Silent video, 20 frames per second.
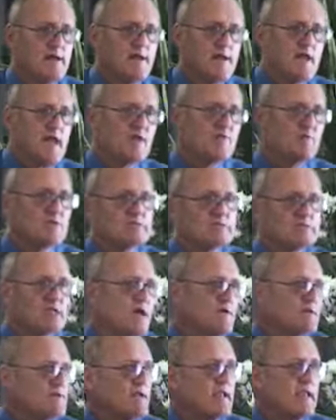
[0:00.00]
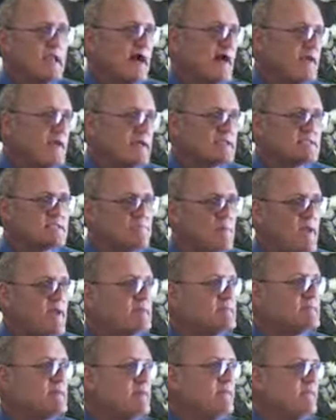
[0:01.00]
It was totally
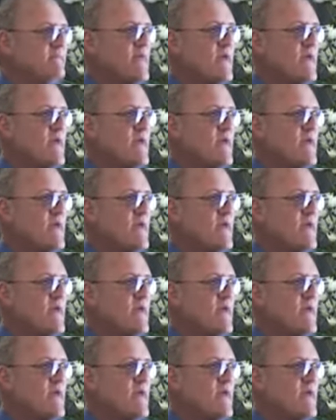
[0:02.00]
unexpected.